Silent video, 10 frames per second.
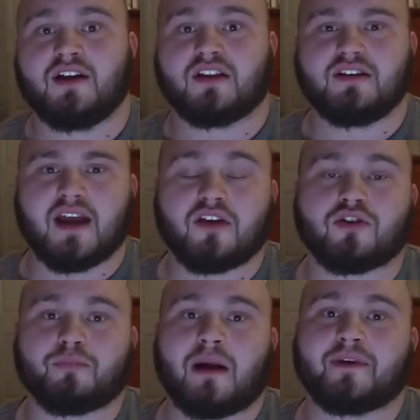then yeah, you
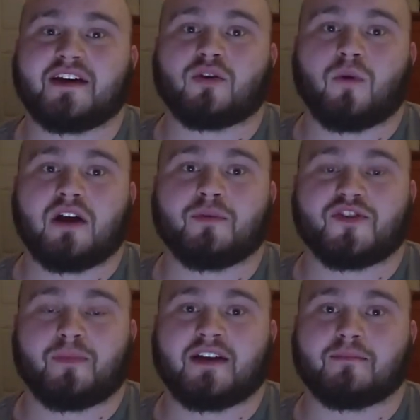could probably get away with
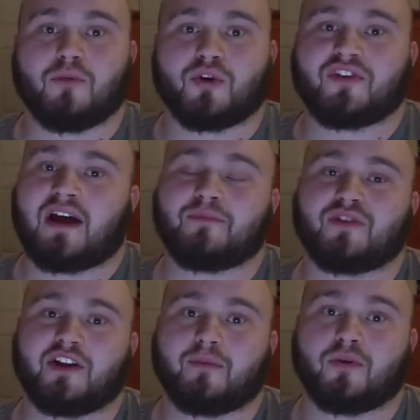spending more time
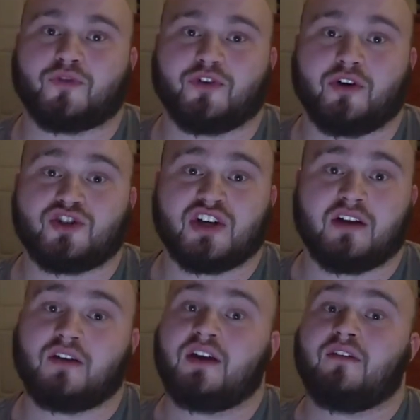training your posterior chain.